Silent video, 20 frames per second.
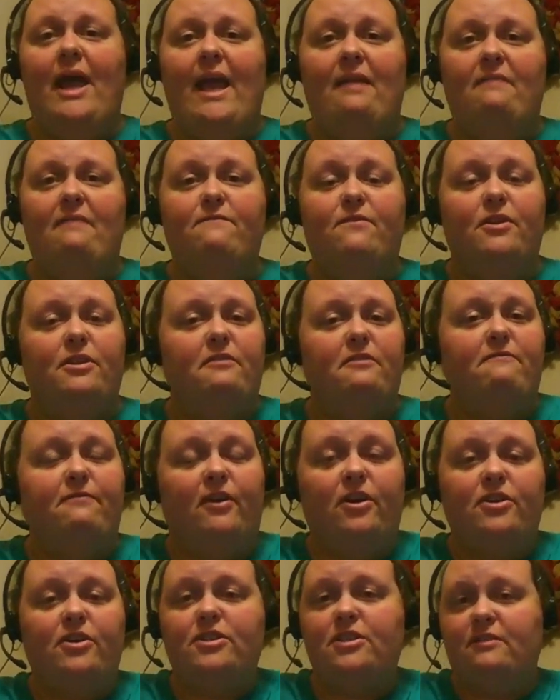and for the
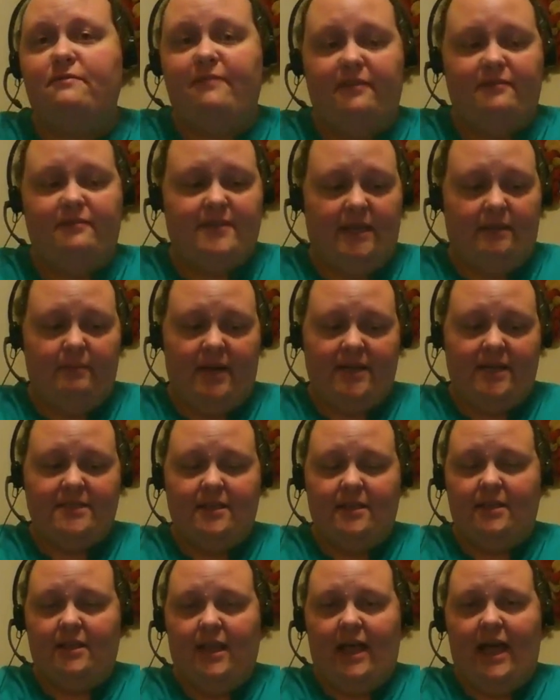first 15 minutes
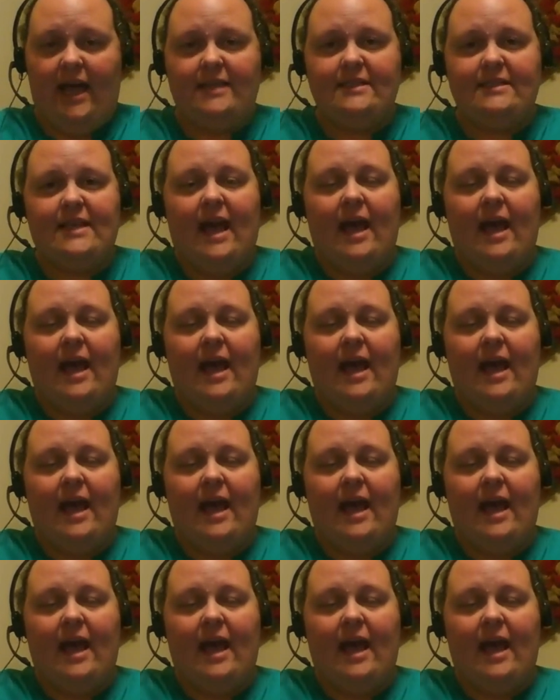of the class,